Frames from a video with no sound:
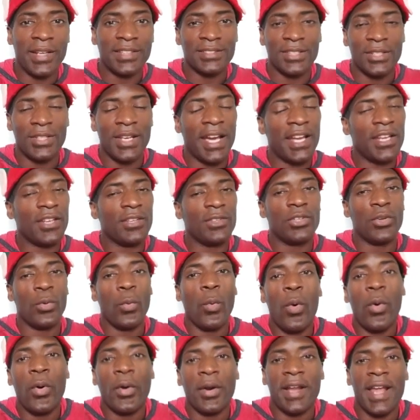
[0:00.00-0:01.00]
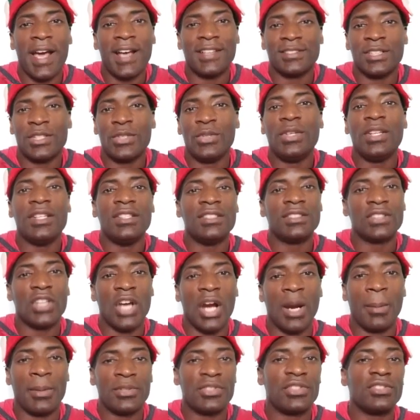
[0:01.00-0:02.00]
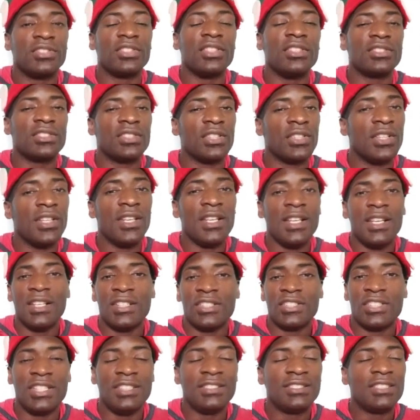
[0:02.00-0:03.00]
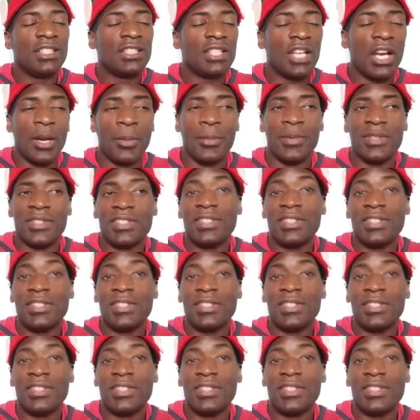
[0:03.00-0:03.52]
So now you're worn out. So you didn't start. With your sister, she's determined.